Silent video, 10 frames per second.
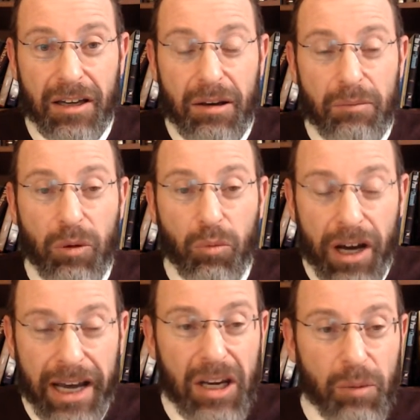But
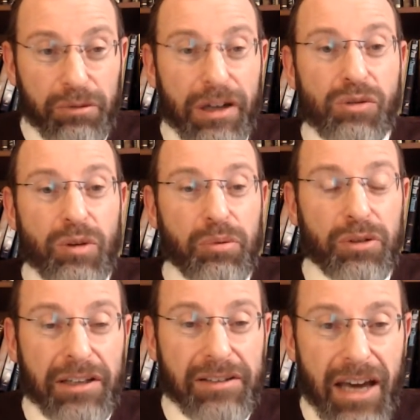what kind of bricks are we
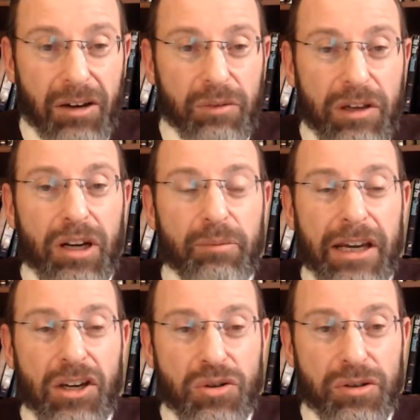putting down? We've got to
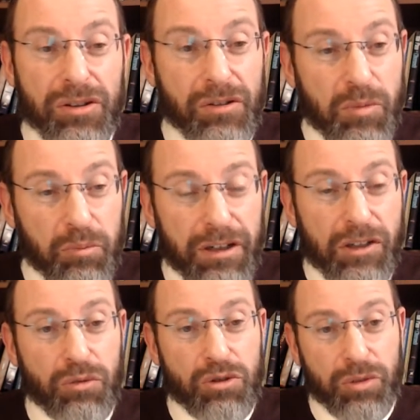make sure that those
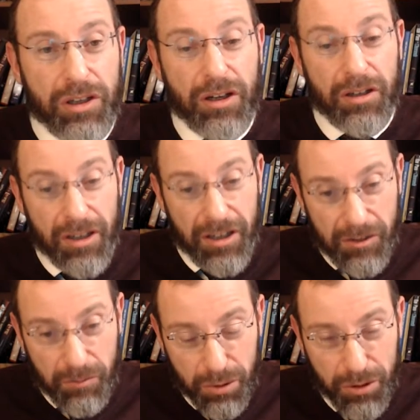bricks which we are
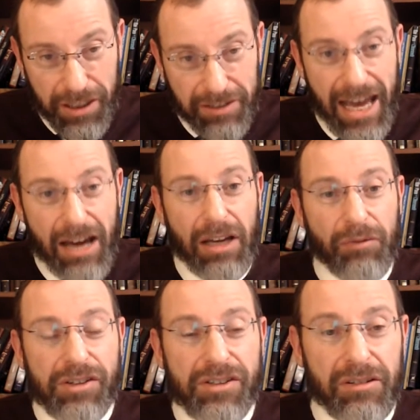putting down
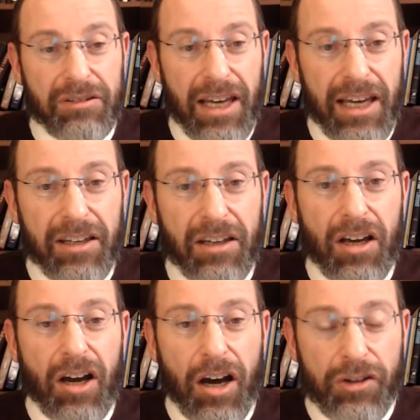every single day
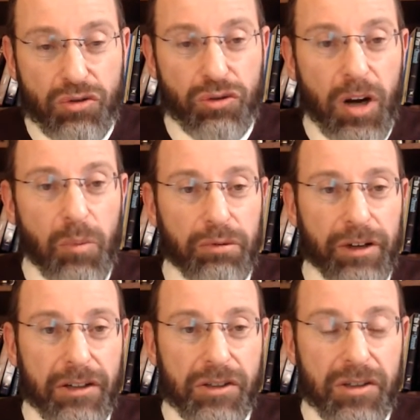are strong
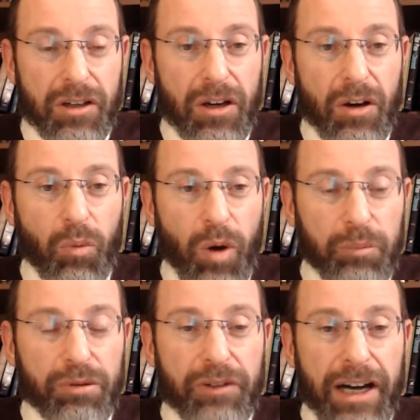bricks.
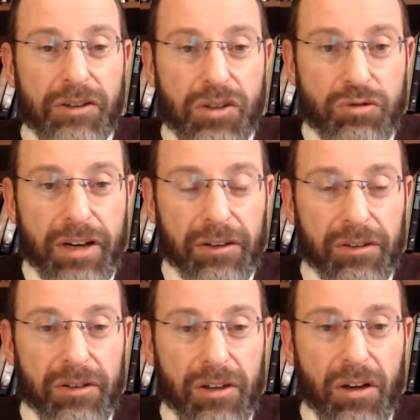What provides
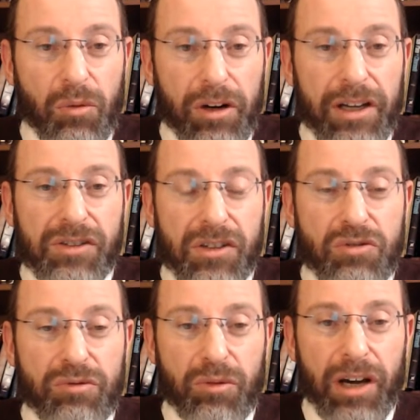strength? What is
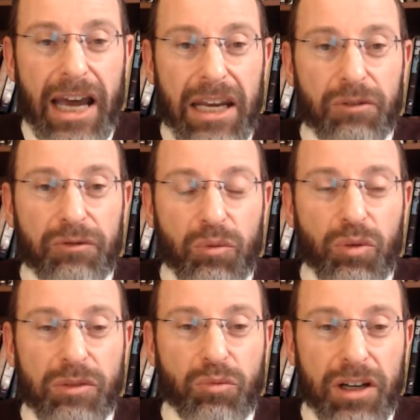
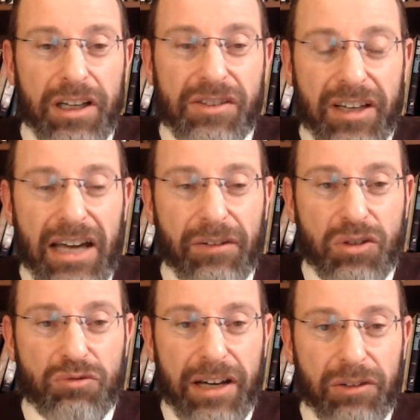the kind of
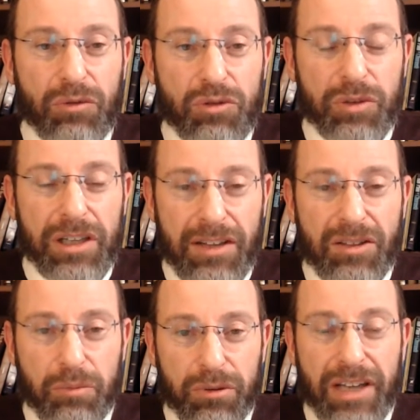strength which we need
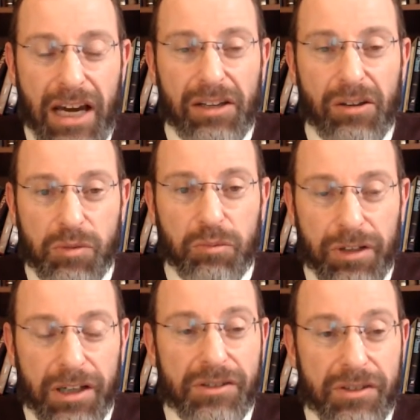to put down in those
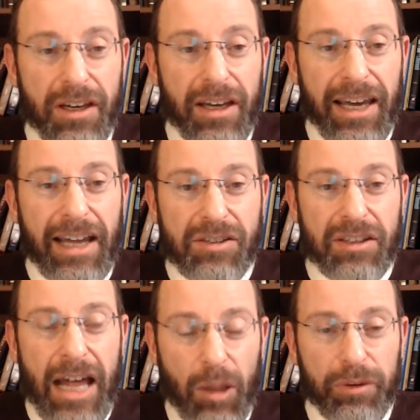bricks? It's
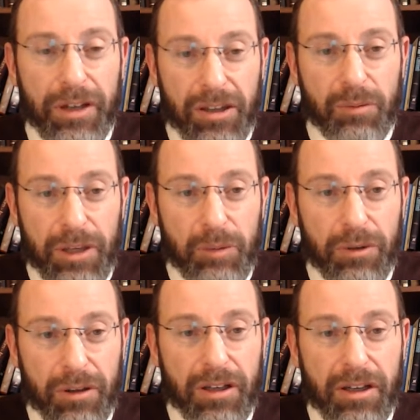helping other
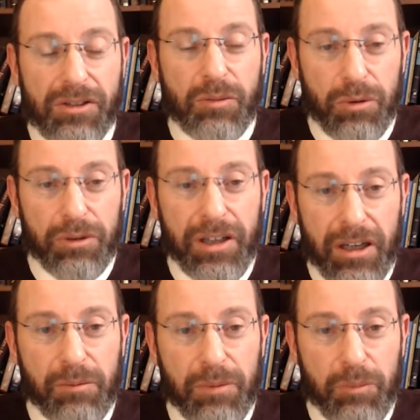people, supporting
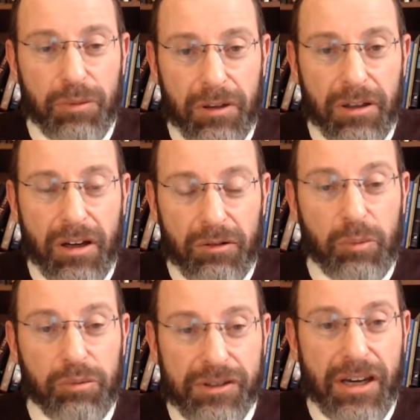other people,
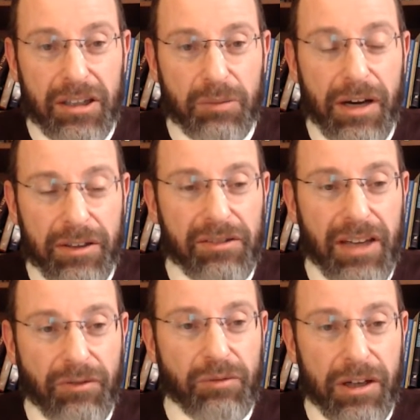represented by the
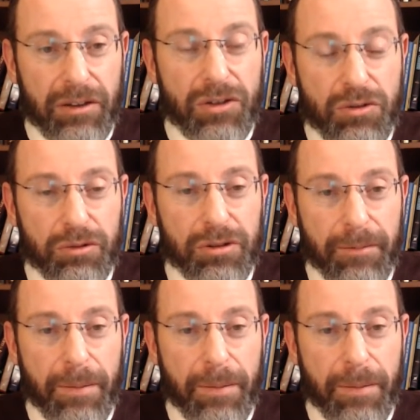teven, by the straw.